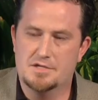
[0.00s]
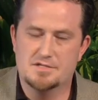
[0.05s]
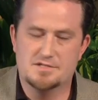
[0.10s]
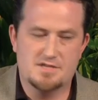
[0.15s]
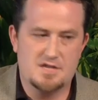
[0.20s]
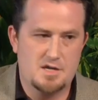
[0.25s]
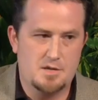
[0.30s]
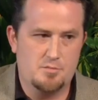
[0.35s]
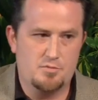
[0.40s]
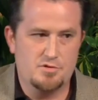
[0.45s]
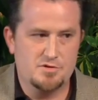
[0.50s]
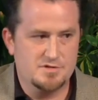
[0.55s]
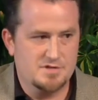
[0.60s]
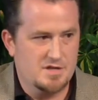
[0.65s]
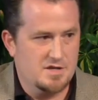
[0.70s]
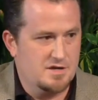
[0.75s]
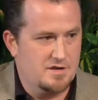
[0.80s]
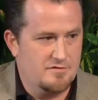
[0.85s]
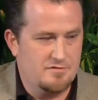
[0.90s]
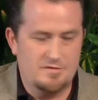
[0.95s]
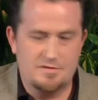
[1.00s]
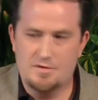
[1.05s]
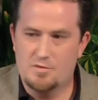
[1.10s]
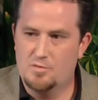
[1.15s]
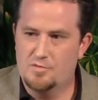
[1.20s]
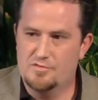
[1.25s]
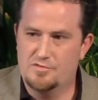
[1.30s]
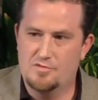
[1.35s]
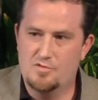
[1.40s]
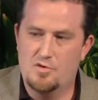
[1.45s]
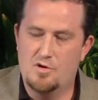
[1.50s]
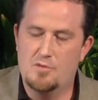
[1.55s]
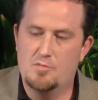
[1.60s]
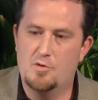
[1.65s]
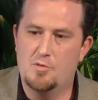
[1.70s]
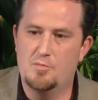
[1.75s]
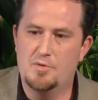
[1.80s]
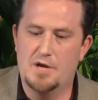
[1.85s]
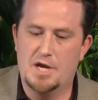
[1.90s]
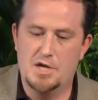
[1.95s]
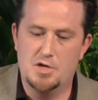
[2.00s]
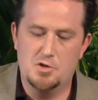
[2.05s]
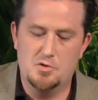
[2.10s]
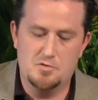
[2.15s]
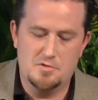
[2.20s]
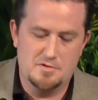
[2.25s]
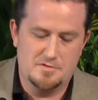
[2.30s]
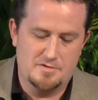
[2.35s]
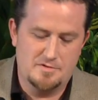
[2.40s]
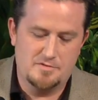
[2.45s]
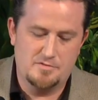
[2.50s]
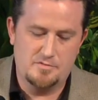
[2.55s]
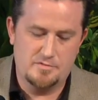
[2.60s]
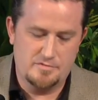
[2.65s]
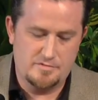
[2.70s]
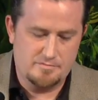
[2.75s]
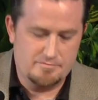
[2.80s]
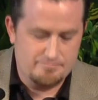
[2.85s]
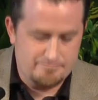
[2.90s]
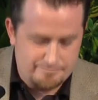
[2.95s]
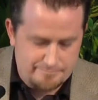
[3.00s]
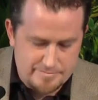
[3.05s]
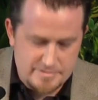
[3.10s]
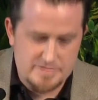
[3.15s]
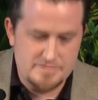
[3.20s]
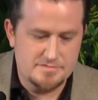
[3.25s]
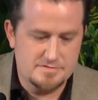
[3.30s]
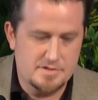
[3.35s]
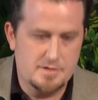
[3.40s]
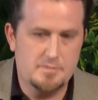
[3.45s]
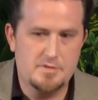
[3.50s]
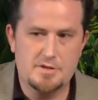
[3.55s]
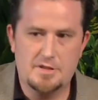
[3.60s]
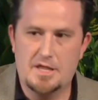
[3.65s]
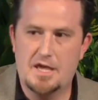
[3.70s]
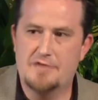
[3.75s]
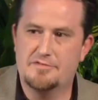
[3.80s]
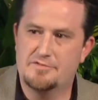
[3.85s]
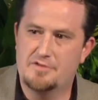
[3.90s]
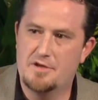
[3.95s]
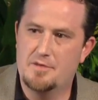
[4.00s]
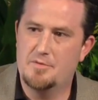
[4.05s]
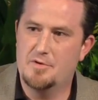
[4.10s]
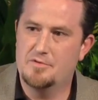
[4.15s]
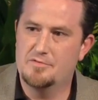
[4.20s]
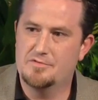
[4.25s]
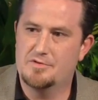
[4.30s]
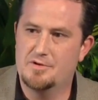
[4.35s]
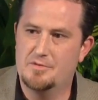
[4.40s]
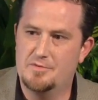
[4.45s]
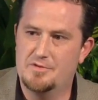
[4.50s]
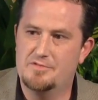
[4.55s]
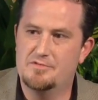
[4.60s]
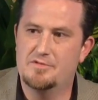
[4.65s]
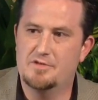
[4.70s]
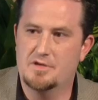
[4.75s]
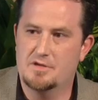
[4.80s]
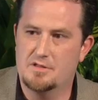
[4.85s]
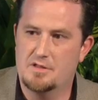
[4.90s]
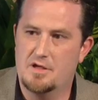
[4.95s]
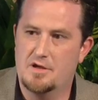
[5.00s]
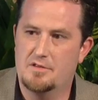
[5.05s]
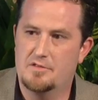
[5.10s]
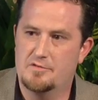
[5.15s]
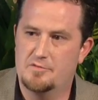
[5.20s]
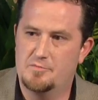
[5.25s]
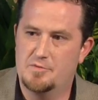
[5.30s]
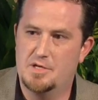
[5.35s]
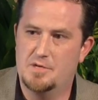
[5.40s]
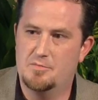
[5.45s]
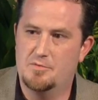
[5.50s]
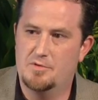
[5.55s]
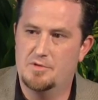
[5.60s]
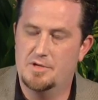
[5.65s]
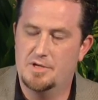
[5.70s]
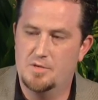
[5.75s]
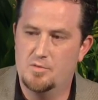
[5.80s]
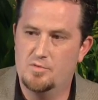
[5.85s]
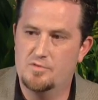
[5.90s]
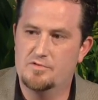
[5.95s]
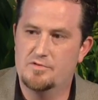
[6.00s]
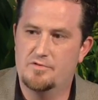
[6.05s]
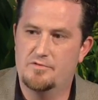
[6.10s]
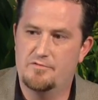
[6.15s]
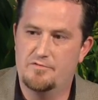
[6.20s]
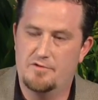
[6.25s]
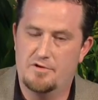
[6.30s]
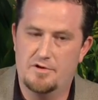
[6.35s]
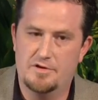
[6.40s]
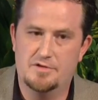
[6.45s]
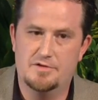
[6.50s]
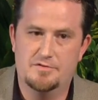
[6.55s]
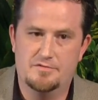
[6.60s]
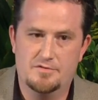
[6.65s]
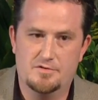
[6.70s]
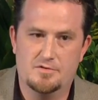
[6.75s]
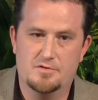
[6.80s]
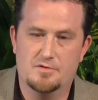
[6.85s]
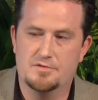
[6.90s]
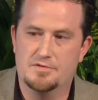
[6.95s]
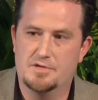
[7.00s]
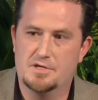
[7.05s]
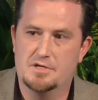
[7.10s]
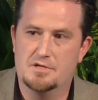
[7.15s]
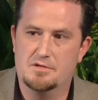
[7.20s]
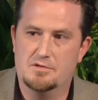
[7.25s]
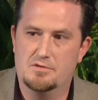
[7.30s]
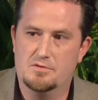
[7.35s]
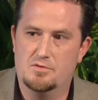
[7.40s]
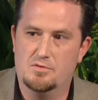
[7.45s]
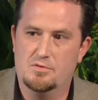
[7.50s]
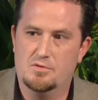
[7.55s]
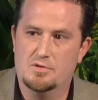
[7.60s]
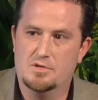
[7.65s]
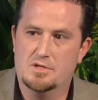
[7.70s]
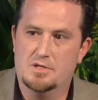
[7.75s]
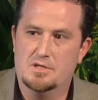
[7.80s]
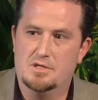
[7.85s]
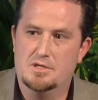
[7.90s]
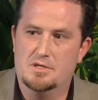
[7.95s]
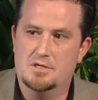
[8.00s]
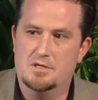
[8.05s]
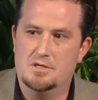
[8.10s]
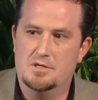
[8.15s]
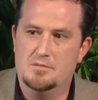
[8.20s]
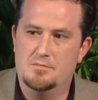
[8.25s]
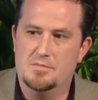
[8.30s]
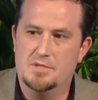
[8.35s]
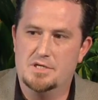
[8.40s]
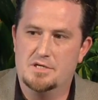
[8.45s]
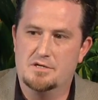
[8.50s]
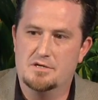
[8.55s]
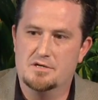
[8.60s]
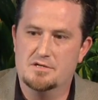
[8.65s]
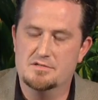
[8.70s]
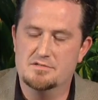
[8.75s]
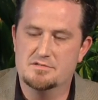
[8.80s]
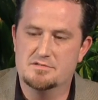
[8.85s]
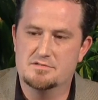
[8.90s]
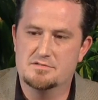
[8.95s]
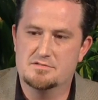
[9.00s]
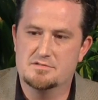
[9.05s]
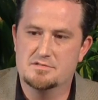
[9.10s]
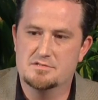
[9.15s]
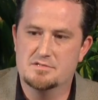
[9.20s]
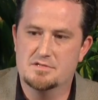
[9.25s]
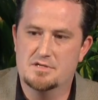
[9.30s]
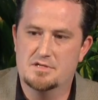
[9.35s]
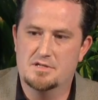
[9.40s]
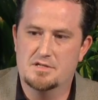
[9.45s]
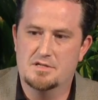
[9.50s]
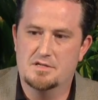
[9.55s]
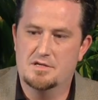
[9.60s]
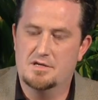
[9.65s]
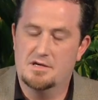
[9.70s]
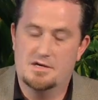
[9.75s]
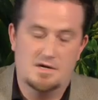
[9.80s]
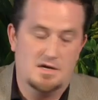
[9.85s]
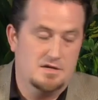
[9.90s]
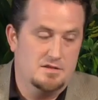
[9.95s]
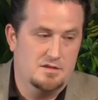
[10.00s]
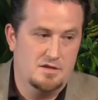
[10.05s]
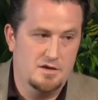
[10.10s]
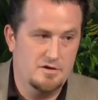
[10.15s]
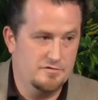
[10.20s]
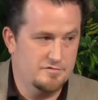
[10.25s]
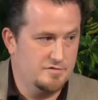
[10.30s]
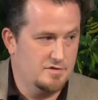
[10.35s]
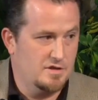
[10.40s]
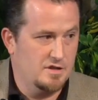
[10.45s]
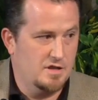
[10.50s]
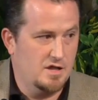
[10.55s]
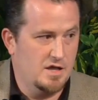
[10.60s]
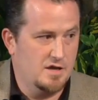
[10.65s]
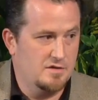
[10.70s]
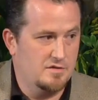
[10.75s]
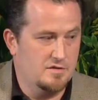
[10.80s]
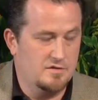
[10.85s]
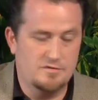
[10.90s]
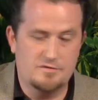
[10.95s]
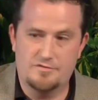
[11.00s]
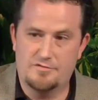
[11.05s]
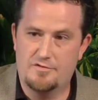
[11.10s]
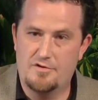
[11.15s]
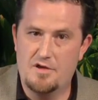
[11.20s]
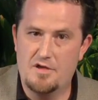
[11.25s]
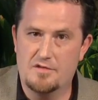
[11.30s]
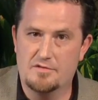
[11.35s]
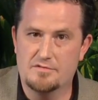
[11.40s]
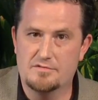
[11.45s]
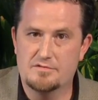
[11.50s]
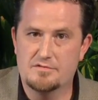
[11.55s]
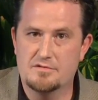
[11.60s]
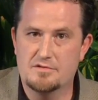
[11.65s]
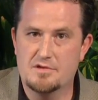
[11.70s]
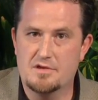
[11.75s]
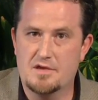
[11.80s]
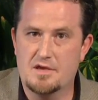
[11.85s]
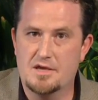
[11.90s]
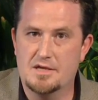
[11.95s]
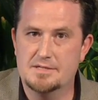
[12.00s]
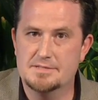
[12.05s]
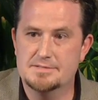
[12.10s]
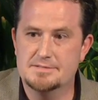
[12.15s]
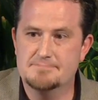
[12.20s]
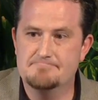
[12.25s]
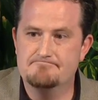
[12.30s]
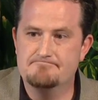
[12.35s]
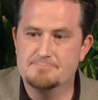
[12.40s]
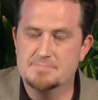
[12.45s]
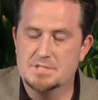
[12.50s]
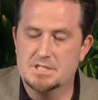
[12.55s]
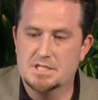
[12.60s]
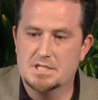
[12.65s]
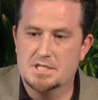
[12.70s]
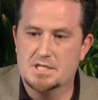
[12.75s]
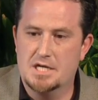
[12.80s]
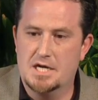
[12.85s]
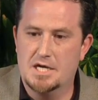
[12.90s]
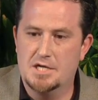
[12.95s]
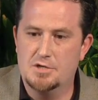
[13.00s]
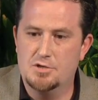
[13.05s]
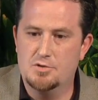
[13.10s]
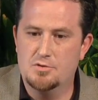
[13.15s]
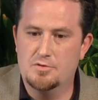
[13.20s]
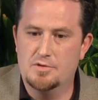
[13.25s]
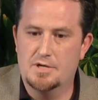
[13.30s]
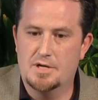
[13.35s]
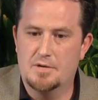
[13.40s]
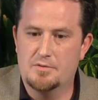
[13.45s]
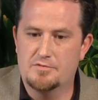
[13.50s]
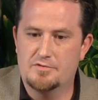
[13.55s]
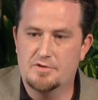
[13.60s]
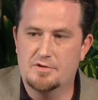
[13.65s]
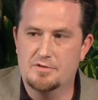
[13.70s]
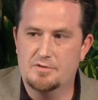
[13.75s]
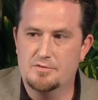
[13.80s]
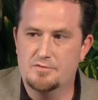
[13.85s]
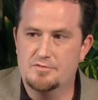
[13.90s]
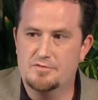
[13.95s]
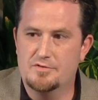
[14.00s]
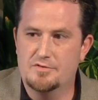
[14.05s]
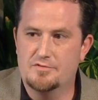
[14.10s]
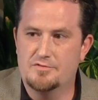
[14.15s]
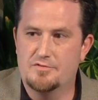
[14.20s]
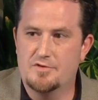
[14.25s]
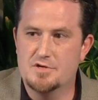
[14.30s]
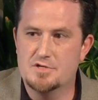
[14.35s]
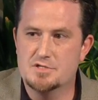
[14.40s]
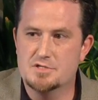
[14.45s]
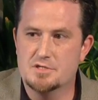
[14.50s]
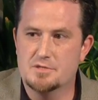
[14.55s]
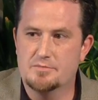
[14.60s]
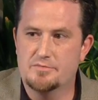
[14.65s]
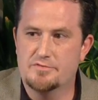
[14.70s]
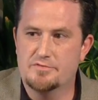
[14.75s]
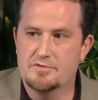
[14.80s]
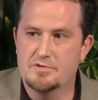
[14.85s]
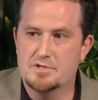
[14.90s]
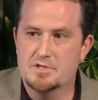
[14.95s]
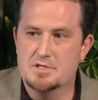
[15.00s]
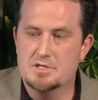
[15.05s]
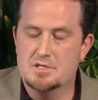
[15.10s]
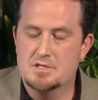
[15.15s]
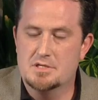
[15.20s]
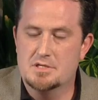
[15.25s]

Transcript: I just had to pretend everything was normal, but I knew that this was going to be the last time I was going to be seeing a lot of these people, and it was a very difficult thing to do because I loved a lot of these friends, and I knew that I was going to lose these friendships.